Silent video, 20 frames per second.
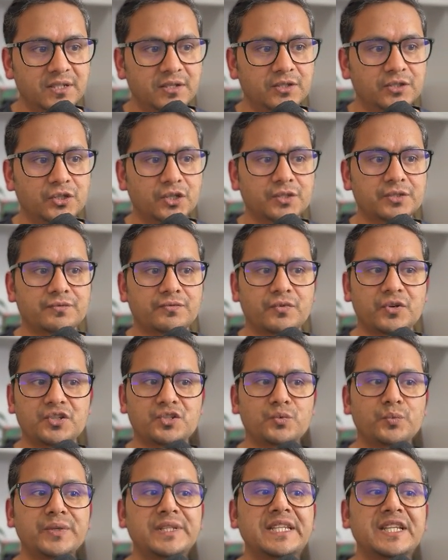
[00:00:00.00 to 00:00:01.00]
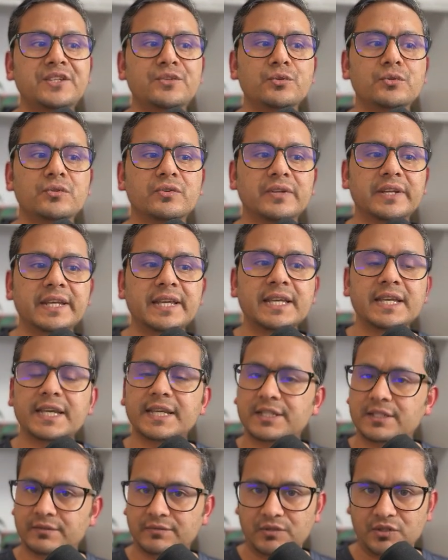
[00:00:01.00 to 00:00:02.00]
Just first, we need to
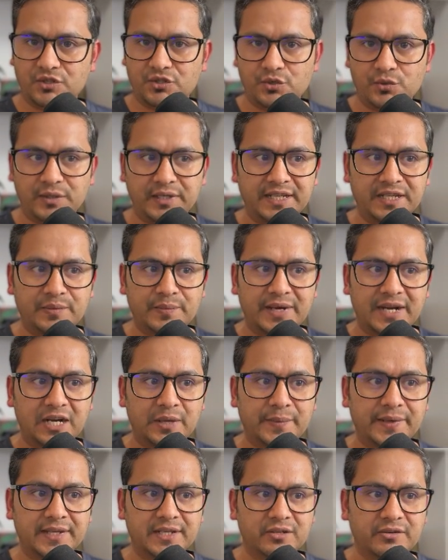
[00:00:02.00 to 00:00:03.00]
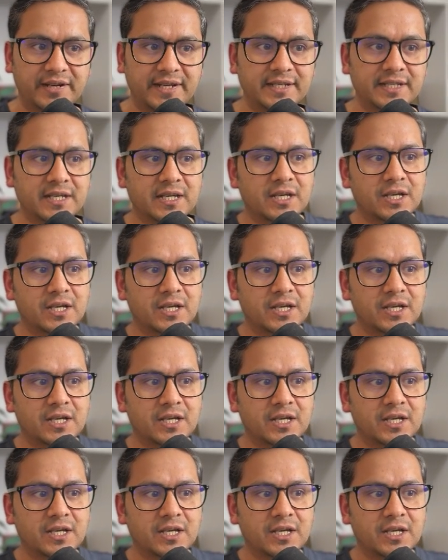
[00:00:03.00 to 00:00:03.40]
create a virtual environment, right?